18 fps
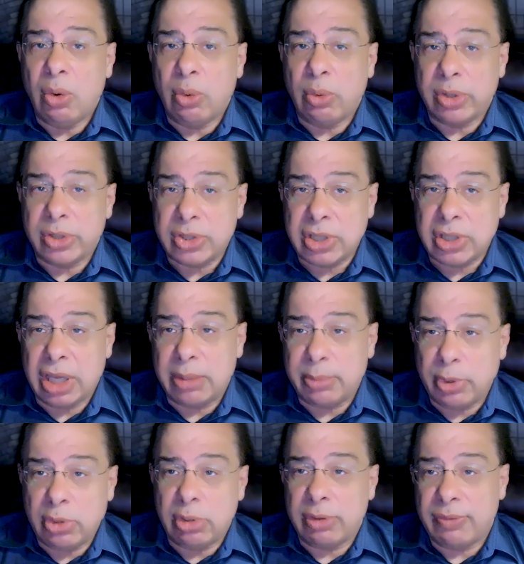or
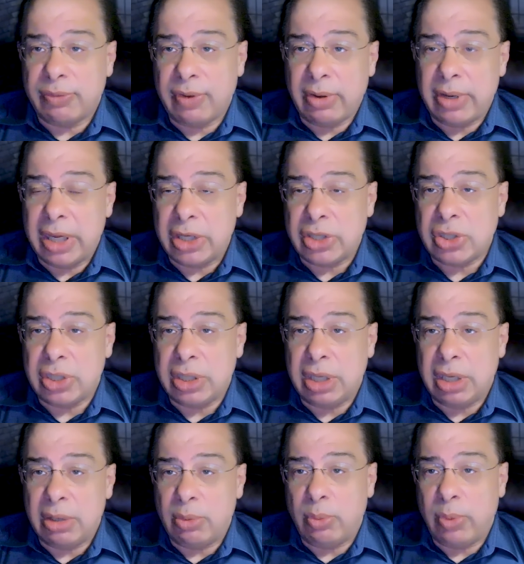assignable cause
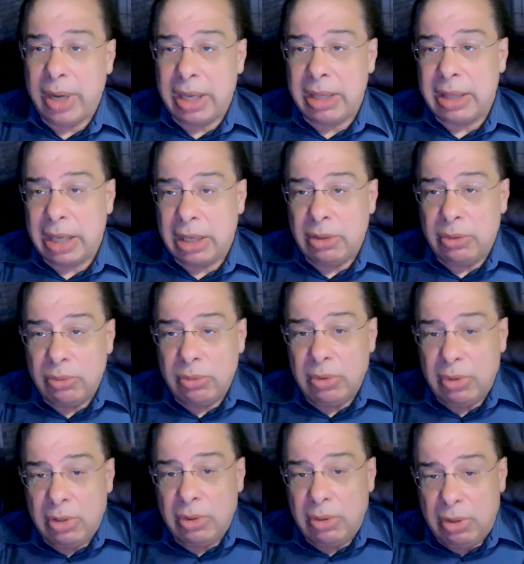variation in a way that
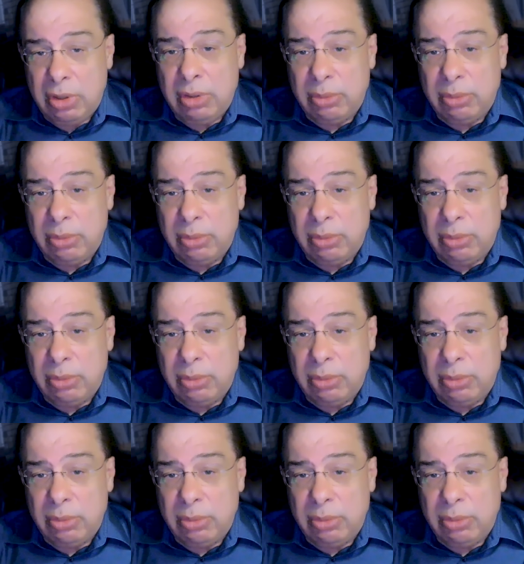you you,